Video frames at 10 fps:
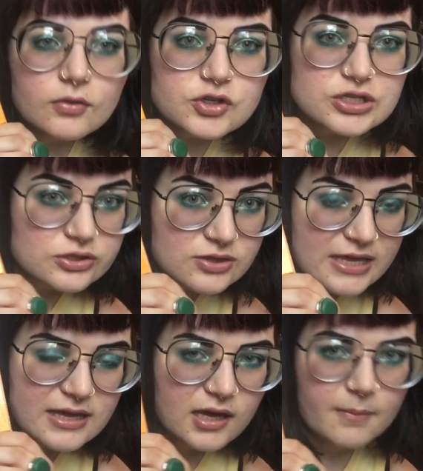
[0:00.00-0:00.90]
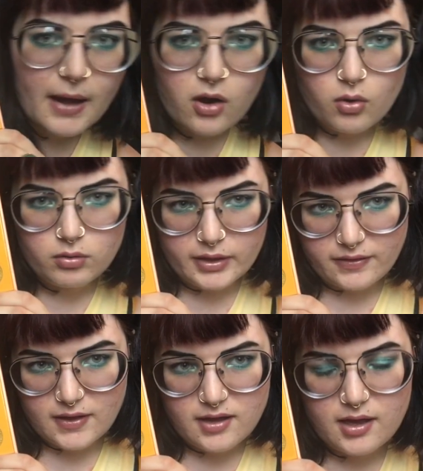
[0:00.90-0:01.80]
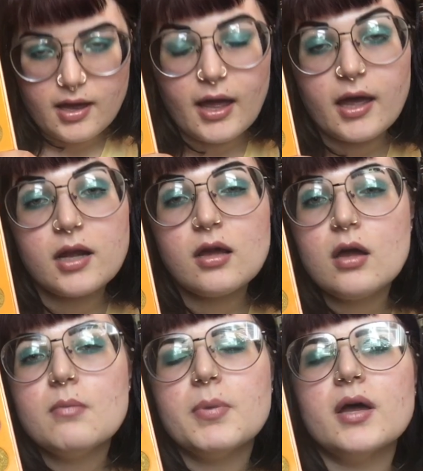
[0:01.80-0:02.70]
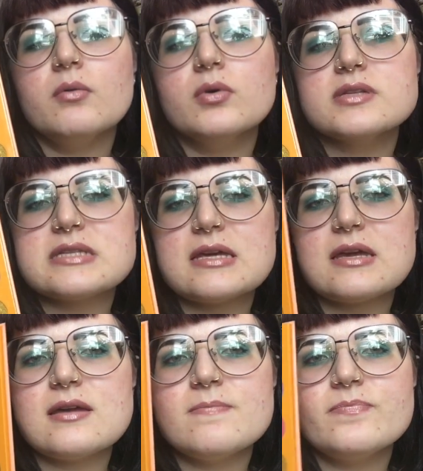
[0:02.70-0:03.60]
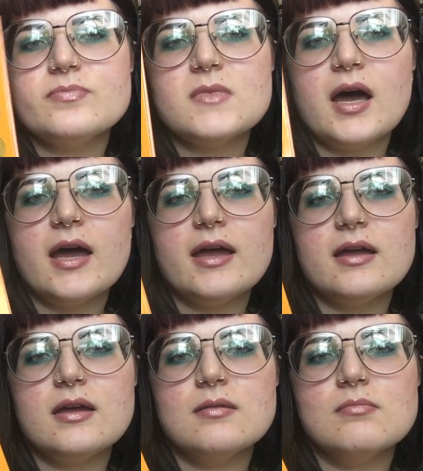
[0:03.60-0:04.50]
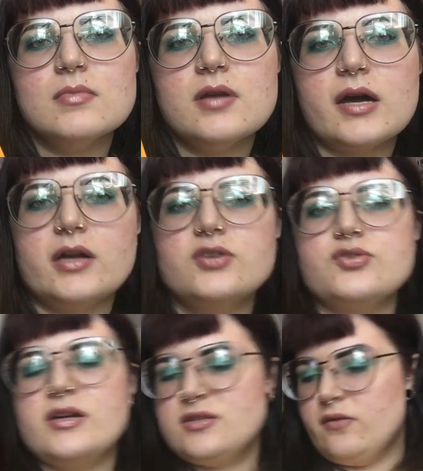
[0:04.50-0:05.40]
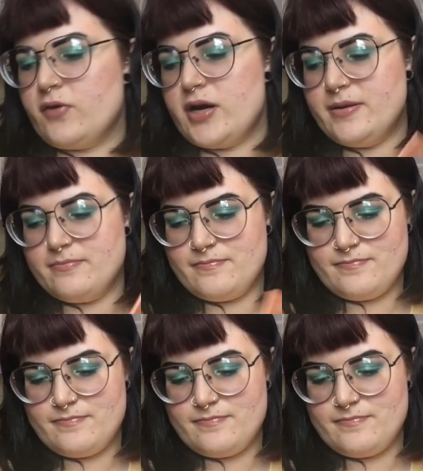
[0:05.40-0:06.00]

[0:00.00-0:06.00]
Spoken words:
Just thinking ahead, but we'll see. I'm not gonna stress over it.